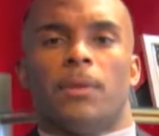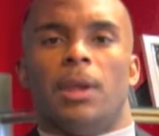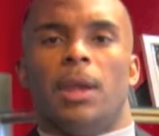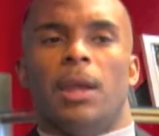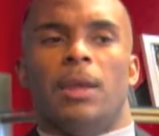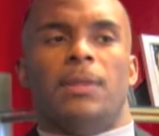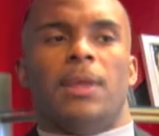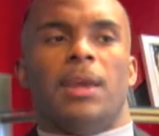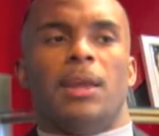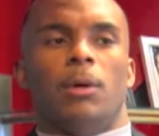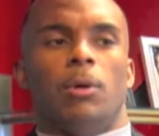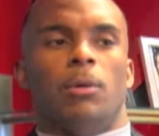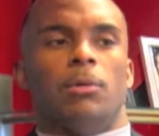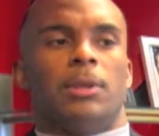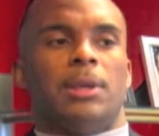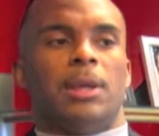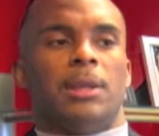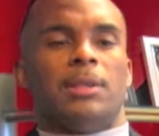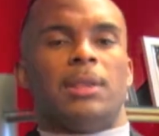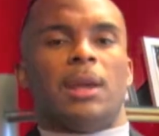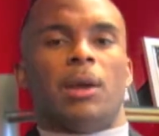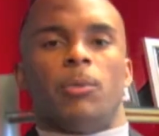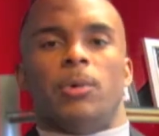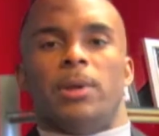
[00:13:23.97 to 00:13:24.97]
And they don't
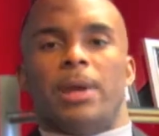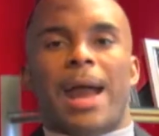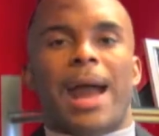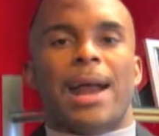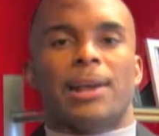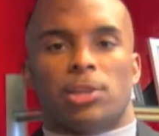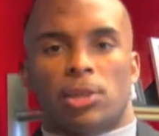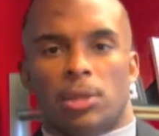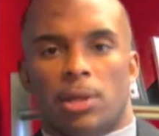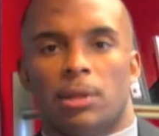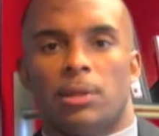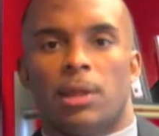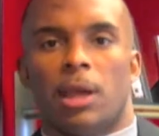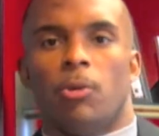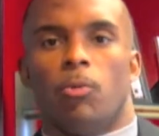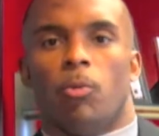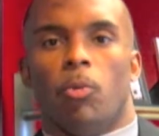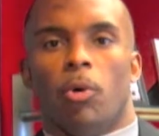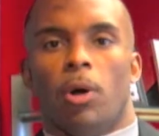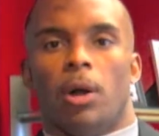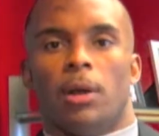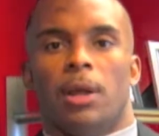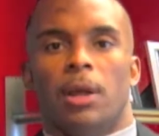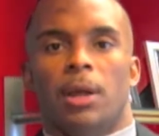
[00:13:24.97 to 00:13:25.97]
get that reaction that they
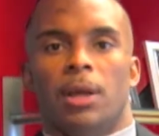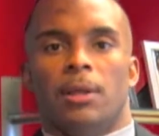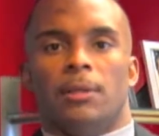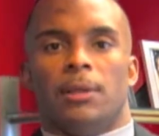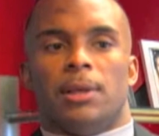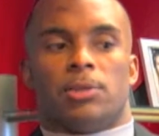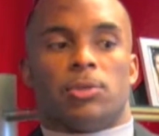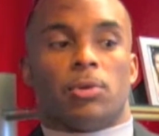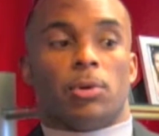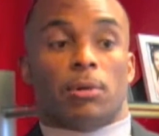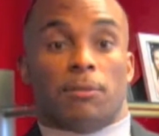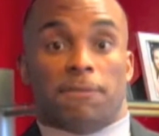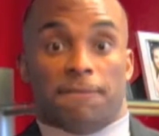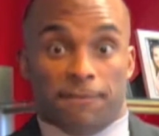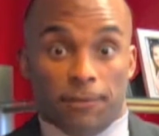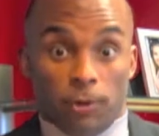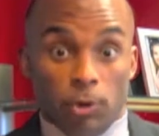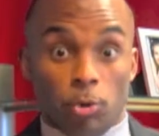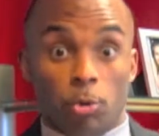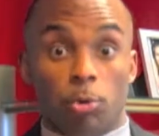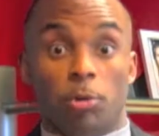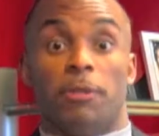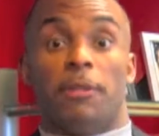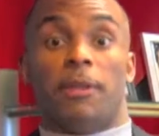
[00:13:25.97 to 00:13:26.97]
want, that's going to
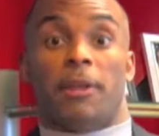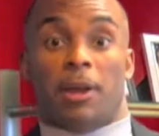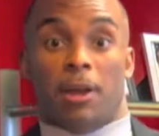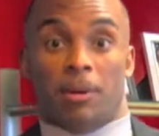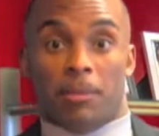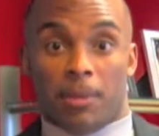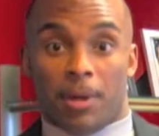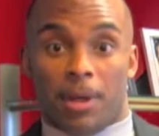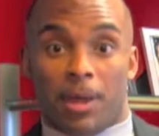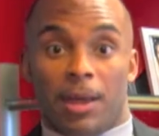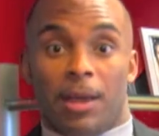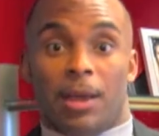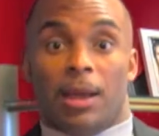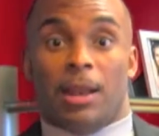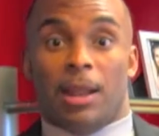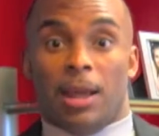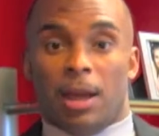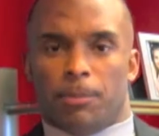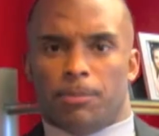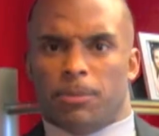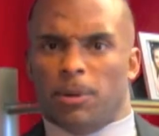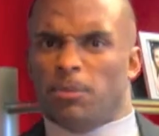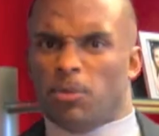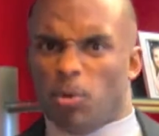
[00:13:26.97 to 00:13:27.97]
fuel them and
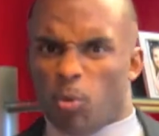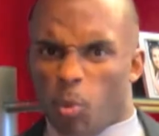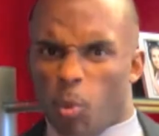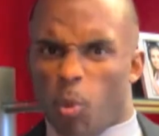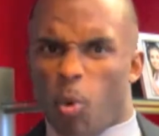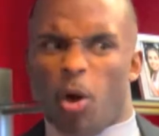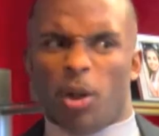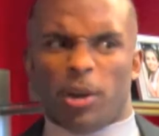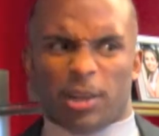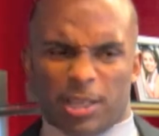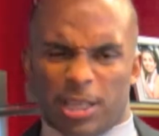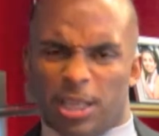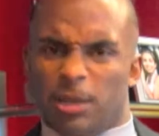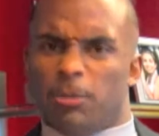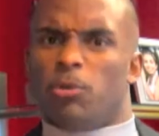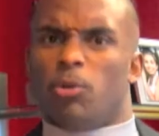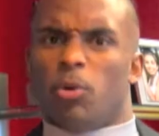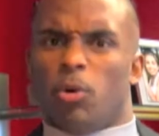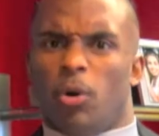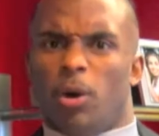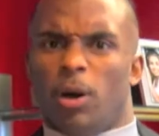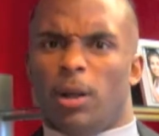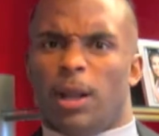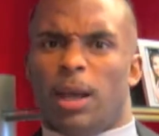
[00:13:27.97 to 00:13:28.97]
help them to want to keep
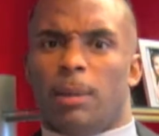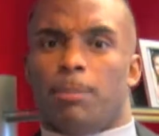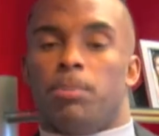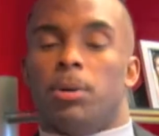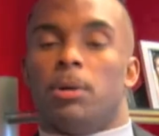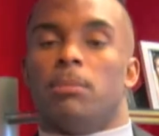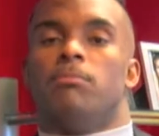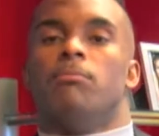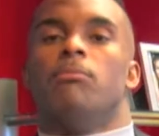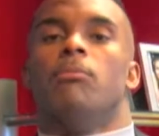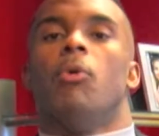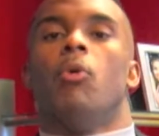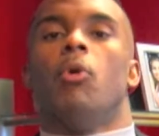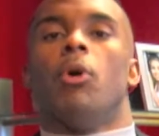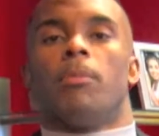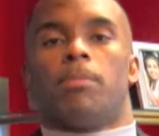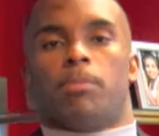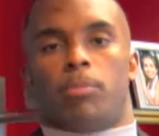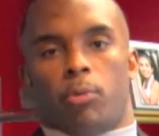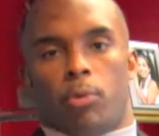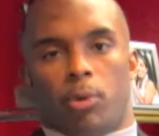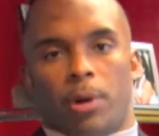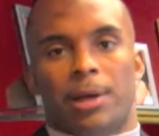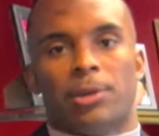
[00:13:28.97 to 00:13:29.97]
going and put more
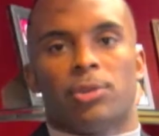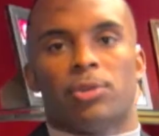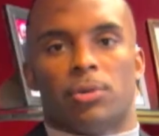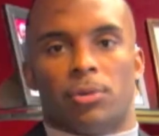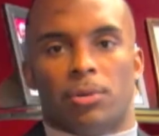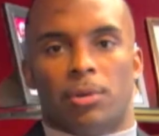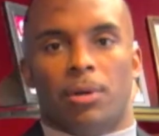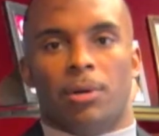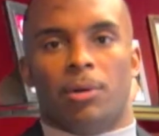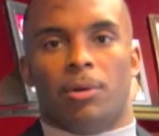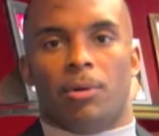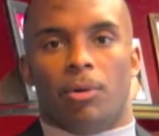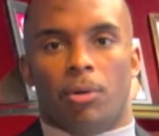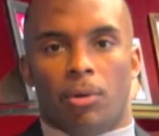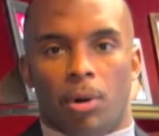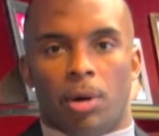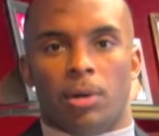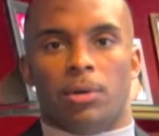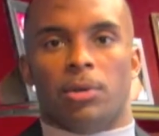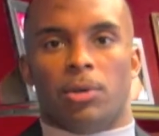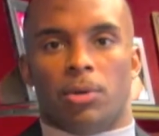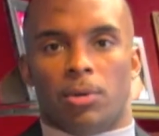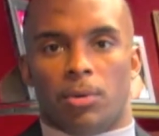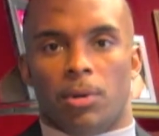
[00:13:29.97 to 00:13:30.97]
pressure
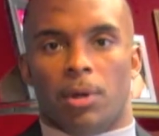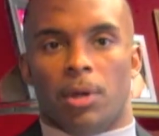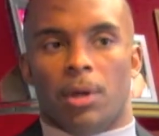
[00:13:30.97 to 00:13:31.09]
on you.